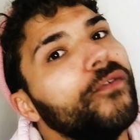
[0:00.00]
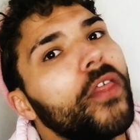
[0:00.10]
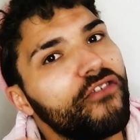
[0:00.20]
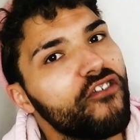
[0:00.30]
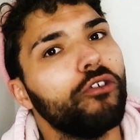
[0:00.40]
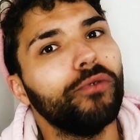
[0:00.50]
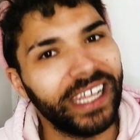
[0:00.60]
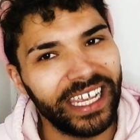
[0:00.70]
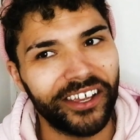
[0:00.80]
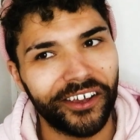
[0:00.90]
overthrow
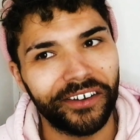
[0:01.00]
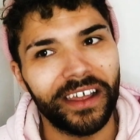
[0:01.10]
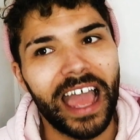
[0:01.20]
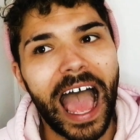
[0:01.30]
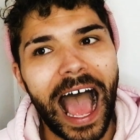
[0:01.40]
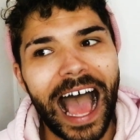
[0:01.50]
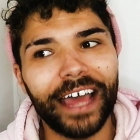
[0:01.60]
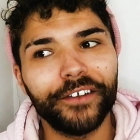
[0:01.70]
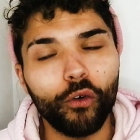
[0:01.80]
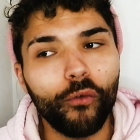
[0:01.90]
Negan.
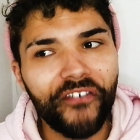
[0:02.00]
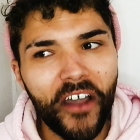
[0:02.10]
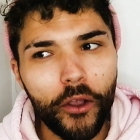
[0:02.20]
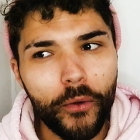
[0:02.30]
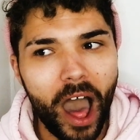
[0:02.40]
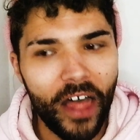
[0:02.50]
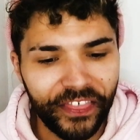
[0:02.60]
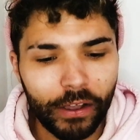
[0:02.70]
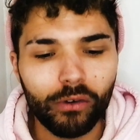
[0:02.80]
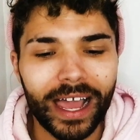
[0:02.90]
And although
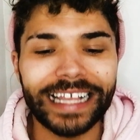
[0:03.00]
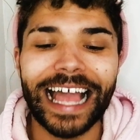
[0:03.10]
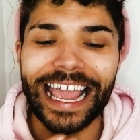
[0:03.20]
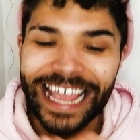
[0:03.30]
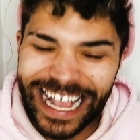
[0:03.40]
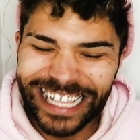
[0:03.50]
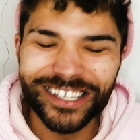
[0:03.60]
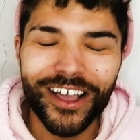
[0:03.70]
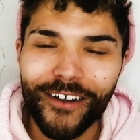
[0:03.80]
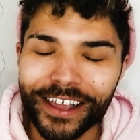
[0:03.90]
I feel like that
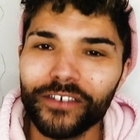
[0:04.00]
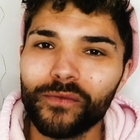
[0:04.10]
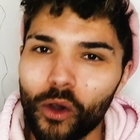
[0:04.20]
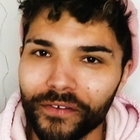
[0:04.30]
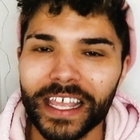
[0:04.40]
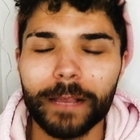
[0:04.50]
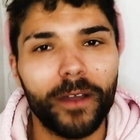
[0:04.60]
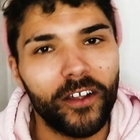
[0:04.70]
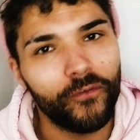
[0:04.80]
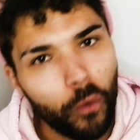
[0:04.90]
is kind of what they
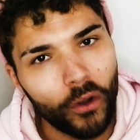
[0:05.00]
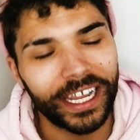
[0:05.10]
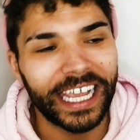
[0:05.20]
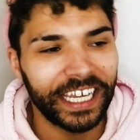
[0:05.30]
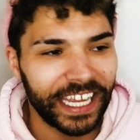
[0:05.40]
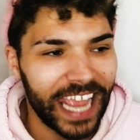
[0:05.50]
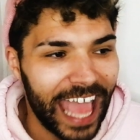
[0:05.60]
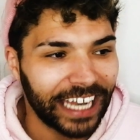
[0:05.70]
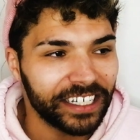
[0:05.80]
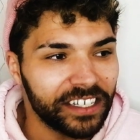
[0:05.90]
both want in the
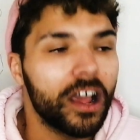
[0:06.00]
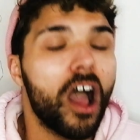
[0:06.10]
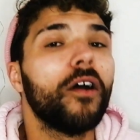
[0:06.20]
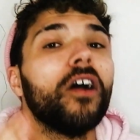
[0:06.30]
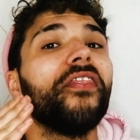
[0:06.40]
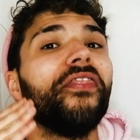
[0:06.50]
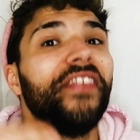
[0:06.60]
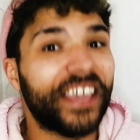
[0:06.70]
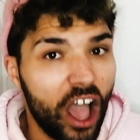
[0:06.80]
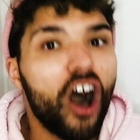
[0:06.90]
end,
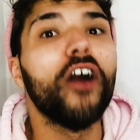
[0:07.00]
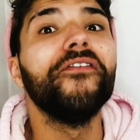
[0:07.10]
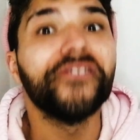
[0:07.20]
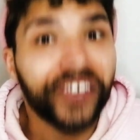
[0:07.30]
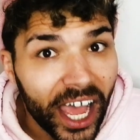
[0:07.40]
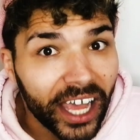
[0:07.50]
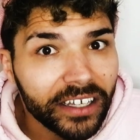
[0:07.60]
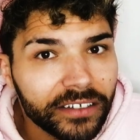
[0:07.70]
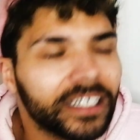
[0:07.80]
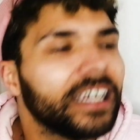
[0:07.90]
the
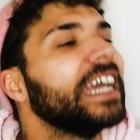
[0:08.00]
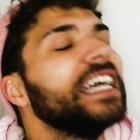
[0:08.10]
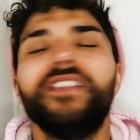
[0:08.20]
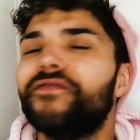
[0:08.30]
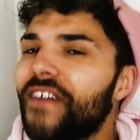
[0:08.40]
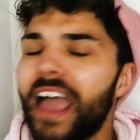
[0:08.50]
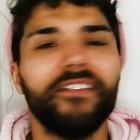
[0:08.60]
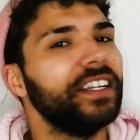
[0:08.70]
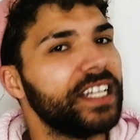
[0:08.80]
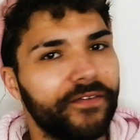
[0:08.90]
after is
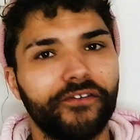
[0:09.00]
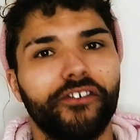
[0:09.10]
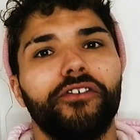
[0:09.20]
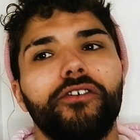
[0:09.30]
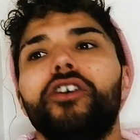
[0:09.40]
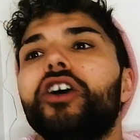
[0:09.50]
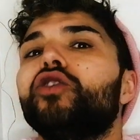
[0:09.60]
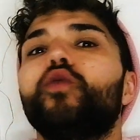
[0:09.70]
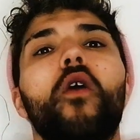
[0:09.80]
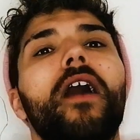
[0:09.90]
very different.
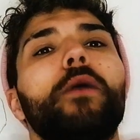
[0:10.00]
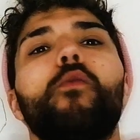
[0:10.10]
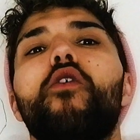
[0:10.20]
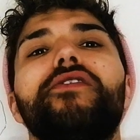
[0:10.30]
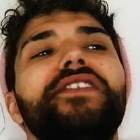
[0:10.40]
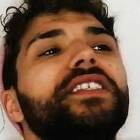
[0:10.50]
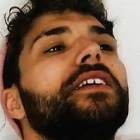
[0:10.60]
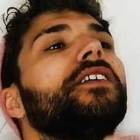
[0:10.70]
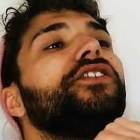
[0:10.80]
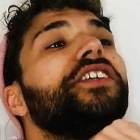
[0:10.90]
Dwight
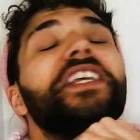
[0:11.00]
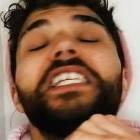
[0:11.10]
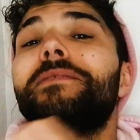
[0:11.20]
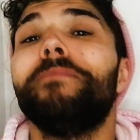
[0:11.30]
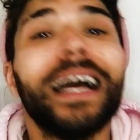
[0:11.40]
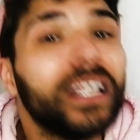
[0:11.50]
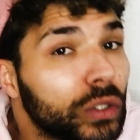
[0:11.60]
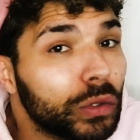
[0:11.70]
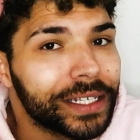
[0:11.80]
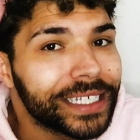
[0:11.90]
wants to
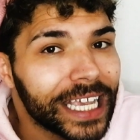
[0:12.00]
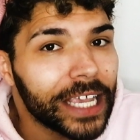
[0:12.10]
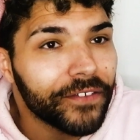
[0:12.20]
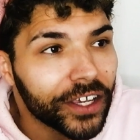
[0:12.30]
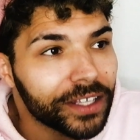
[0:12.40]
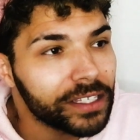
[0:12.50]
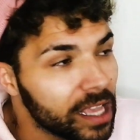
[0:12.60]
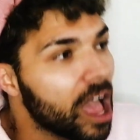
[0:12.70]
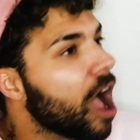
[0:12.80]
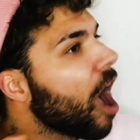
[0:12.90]
dismantle the
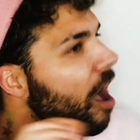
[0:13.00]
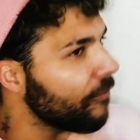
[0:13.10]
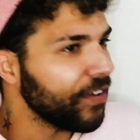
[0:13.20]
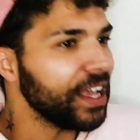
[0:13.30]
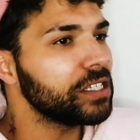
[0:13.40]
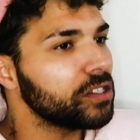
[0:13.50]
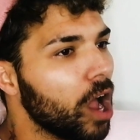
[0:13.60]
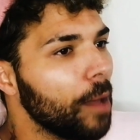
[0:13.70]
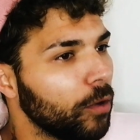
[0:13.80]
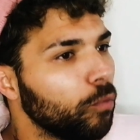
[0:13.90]
Saviors. I think
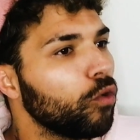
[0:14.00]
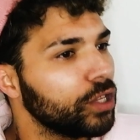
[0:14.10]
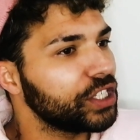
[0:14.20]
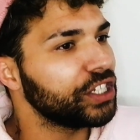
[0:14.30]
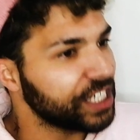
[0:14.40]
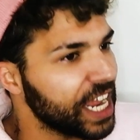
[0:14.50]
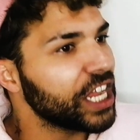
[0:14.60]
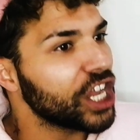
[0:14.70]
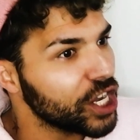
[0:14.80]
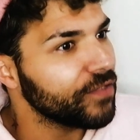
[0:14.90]
Simon wants to
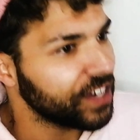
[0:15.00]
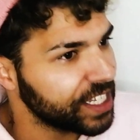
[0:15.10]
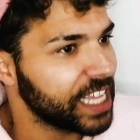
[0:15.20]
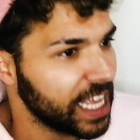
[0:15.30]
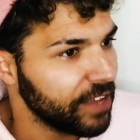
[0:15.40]
take over the